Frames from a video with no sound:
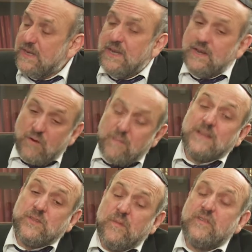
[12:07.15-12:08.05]
It
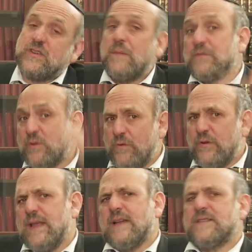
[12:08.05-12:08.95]
reminds me of a Shabbaton we
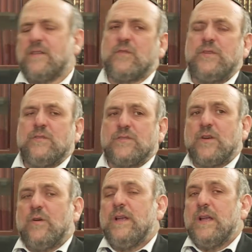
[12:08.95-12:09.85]
already had several years
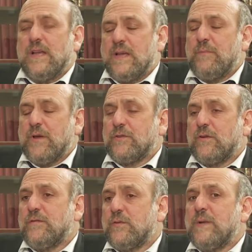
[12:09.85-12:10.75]
ago in
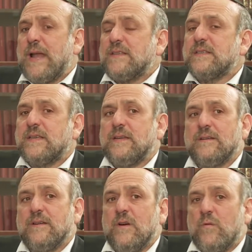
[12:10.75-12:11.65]
Piotrków Trybunalski,
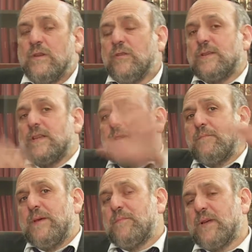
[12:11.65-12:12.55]
where I looked at the
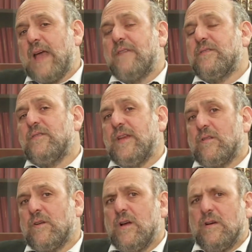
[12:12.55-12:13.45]
people gathered
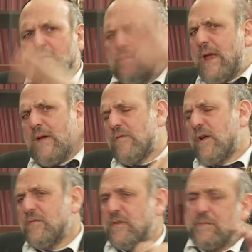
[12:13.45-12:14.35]
there, way over
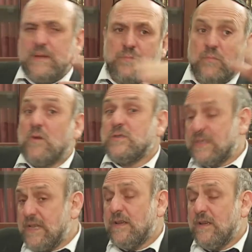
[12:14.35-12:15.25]
100 people,
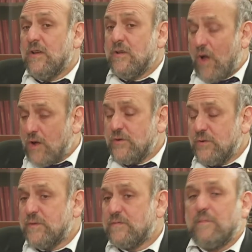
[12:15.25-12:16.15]
mostly
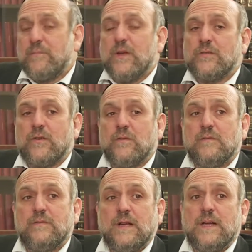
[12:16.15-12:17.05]
non-Jews from
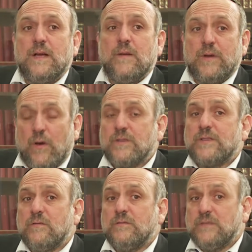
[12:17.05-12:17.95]
Piotrków, but
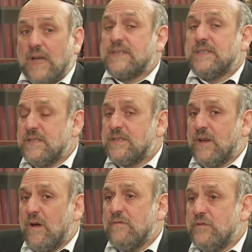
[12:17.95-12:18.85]
also dozens
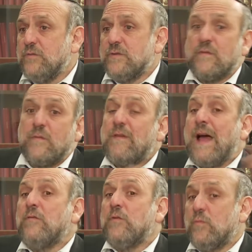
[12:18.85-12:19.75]
of Jews from
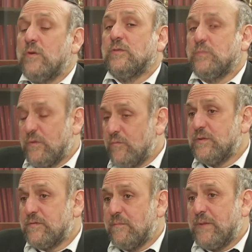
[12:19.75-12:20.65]
around the world with
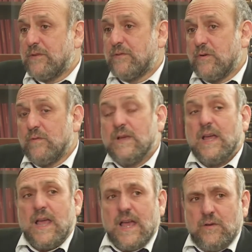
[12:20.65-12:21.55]
roots from Piotrków,
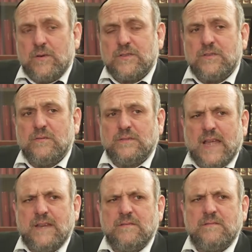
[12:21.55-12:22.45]
and also
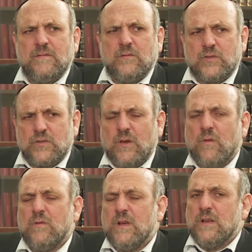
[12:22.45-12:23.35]
10 or
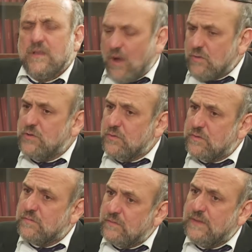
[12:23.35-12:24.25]
so young
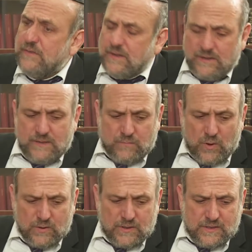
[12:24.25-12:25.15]
Jews living in
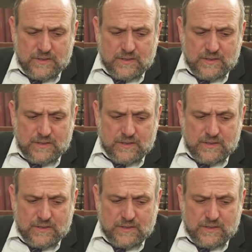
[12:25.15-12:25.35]
Poland.